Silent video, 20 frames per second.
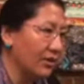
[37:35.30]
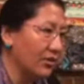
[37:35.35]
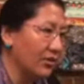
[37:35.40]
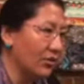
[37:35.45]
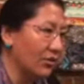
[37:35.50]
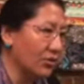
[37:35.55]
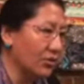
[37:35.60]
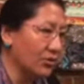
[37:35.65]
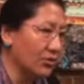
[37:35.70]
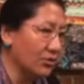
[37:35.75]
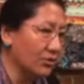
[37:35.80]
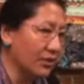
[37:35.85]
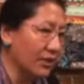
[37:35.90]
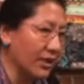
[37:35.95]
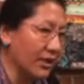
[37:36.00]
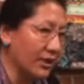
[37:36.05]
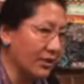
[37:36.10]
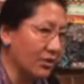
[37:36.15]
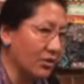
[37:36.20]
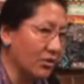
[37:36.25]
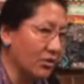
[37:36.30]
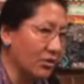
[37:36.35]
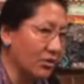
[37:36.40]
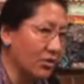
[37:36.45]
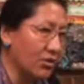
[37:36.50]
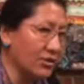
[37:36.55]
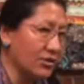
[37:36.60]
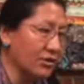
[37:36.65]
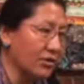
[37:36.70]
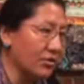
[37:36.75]
Also can
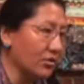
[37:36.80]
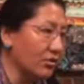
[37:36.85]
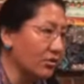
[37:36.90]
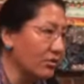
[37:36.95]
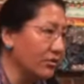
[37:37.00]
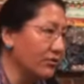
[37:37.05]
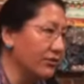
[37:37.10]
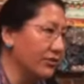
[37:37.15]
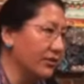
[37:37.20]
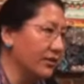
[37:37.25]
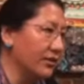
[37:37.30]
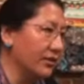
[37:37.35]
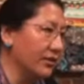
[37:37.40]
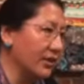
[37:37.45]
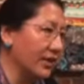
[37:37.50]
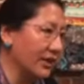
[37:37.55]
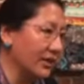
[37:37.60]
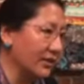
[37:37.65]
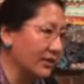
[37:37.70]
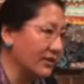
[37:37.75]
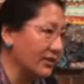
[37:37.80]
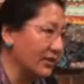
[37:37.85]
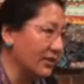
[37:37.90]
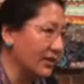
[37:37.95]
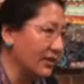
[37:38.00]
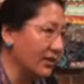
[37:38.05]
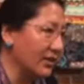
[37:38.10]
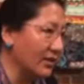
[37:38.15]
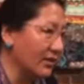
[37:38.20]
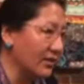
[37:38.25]
causing often like
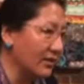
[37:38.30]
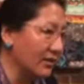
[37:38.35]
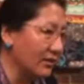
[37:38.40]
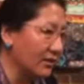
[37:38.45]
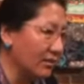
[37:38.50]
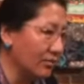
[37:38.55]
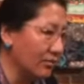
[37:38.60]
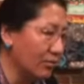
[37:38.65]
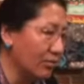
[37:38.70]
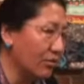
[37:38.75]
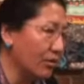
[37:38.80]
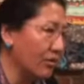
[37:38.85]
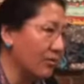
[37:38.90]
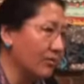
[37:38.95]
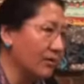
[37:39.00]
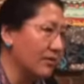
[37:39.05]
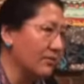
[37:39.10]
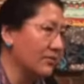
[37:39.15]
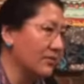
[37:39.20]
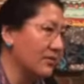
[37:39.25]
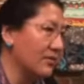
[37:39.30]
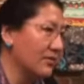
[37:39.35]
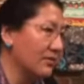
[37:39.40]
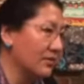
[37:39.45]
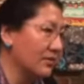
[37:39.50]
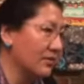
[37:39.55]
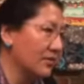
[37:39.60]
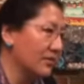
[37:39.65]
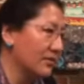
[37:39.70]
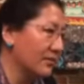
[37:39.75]
skin problems.
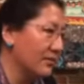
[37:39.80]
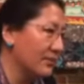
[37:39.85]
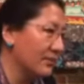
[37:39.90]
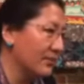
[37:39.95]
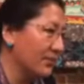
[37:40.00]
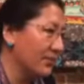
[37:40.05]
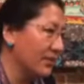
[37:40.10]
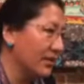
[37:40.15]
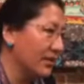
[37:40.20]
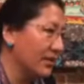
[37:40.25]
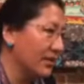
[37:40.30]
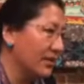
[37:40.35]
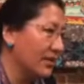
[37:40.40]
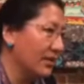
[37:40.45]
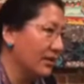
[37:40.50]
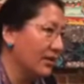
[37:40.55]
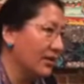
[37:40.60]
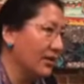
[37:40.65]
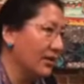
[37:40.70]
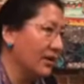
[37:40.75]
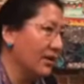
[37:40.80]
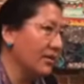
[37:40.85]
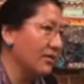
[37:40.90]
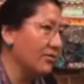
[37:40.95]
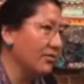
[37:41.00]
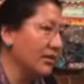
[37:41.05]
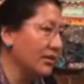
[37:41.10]
And in the